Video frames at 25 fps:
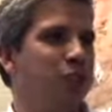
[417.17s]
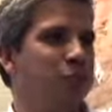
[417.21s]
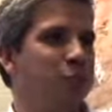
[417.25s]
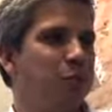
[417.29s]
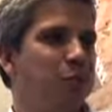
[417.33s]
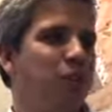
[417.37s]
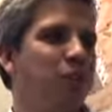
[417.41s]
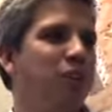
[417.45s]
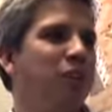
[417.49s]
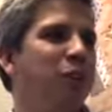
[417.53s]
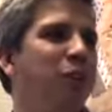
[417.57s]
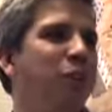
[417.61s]

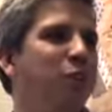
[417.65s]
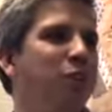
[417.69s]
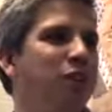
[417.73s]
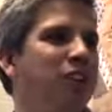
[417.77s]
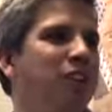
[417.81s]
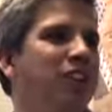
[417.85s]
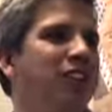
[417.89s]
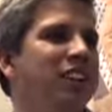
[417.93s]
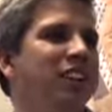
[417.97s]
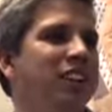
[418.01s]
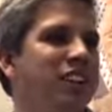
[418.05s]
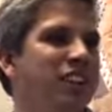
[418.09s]
but you always
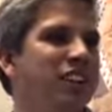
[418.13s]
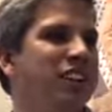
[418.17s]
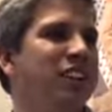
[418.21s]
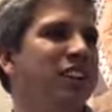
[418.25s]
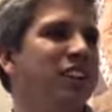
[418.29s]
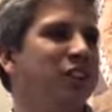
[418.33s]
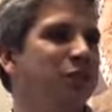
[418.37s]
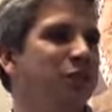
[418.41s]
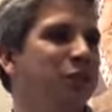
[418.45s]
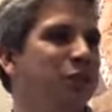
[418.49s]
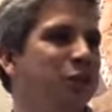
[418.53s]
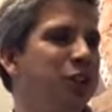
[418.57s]
need a
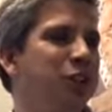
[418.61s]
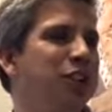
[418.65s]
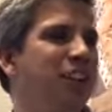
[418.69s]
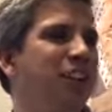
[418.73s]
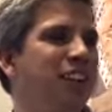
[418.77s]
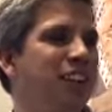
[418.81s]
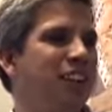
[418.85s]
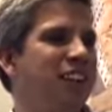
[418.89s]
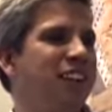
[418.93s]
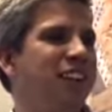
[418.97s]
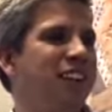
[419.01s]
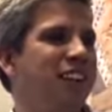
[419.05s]
sense of
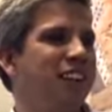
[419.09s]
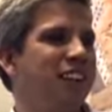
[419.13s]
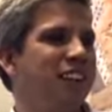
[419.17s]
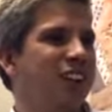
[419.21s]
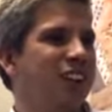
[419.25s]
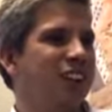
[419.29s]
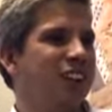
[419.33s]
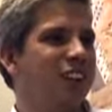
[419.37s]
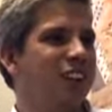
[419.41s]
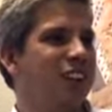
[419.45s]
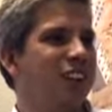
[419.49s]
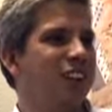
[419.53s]
reason
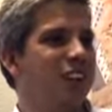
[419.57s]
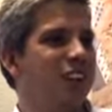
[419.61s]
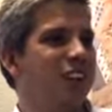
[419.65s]
to say,